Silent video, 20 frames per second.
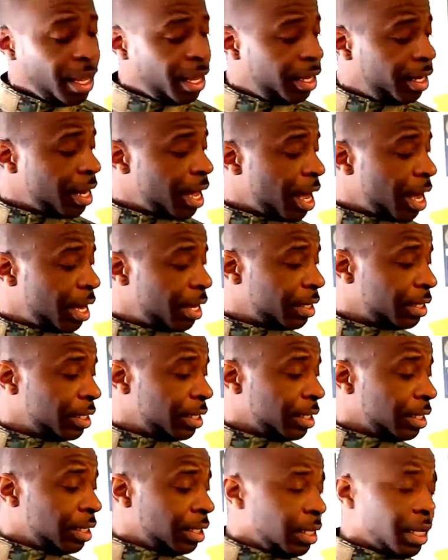And
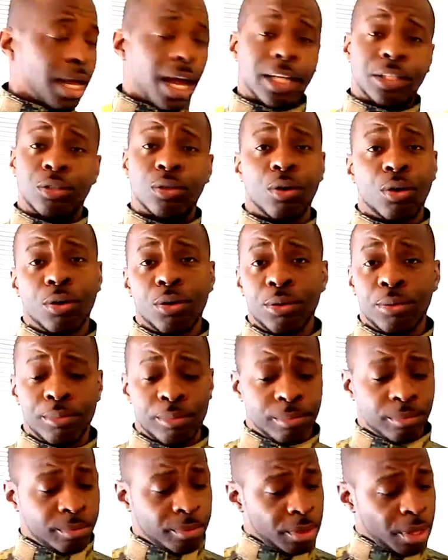I took
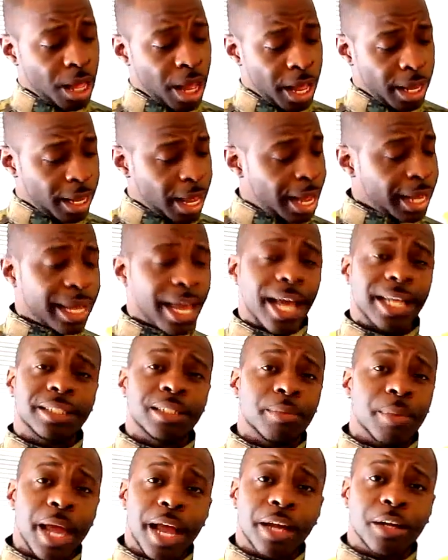them, I got
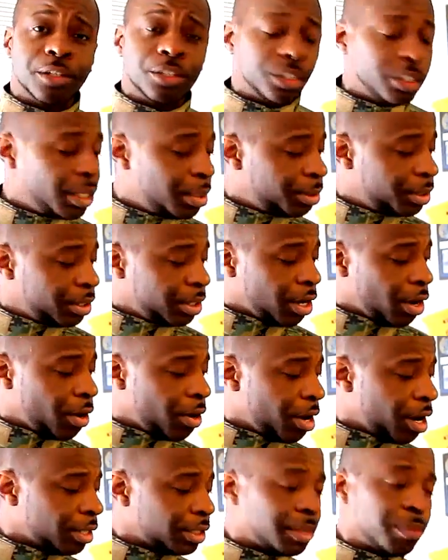some handkerchiefs
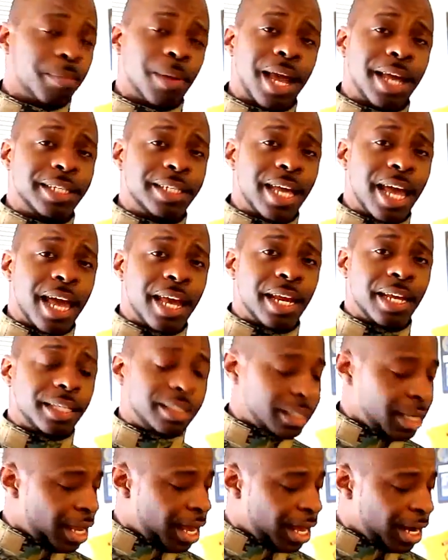or some
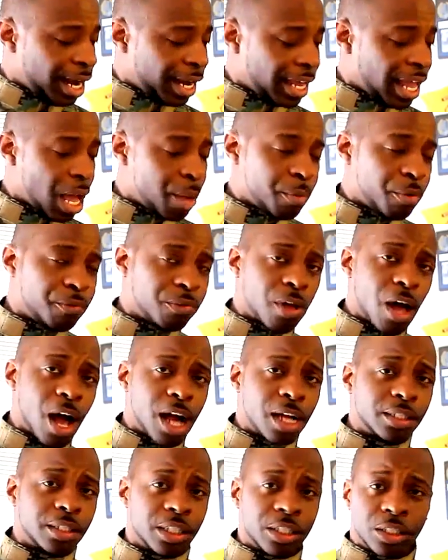bandanas, and I
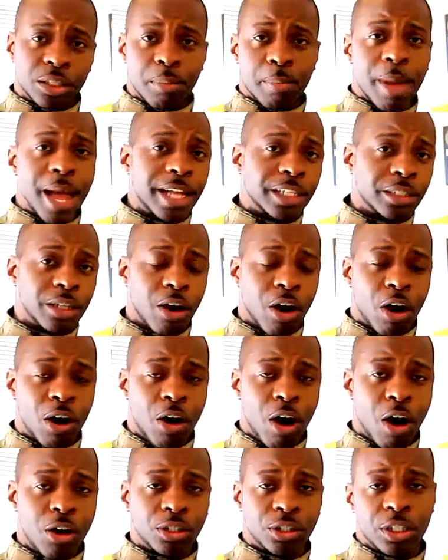camouflaged this to match
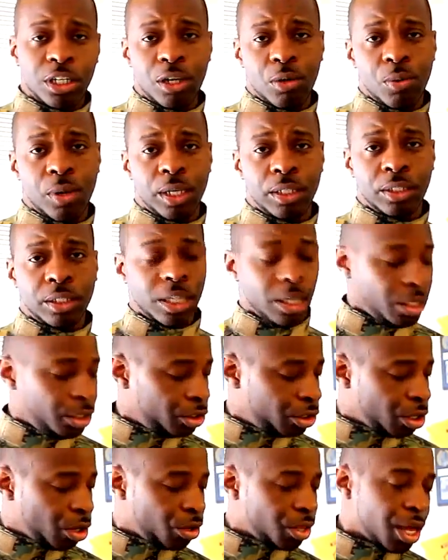our sequence
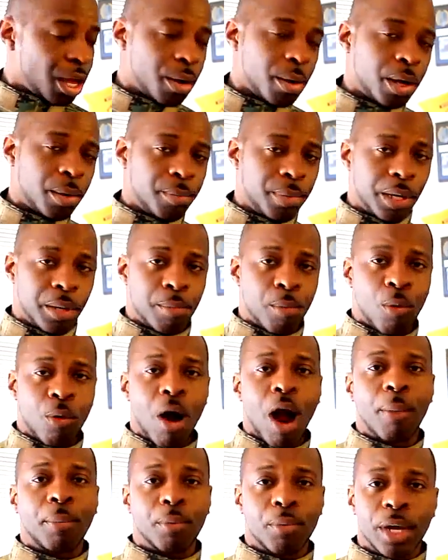so they would be
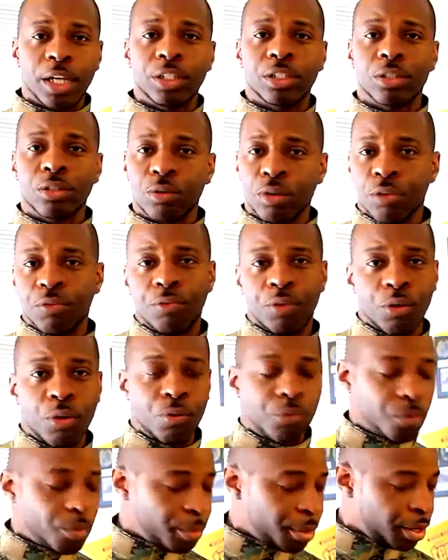more operational and
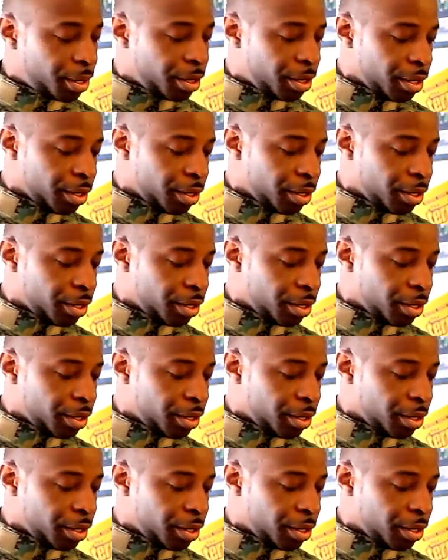feel for me.